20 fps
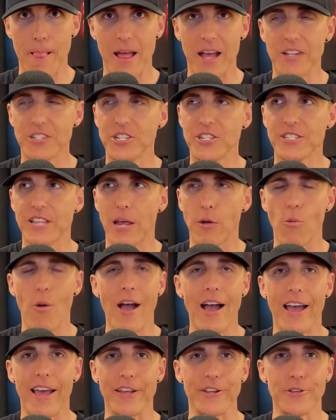And she's like,
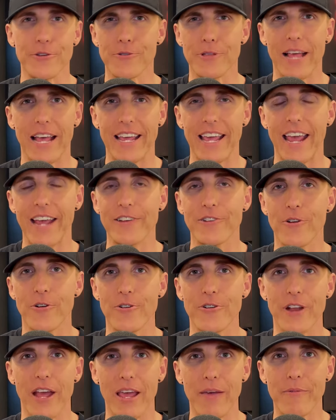why? Do you like hate
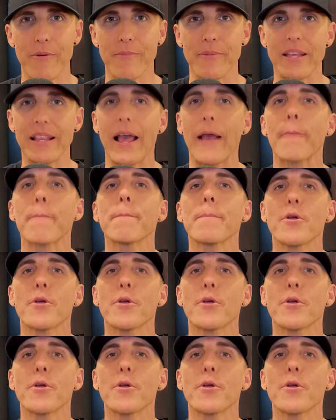Notre Dame? And be like,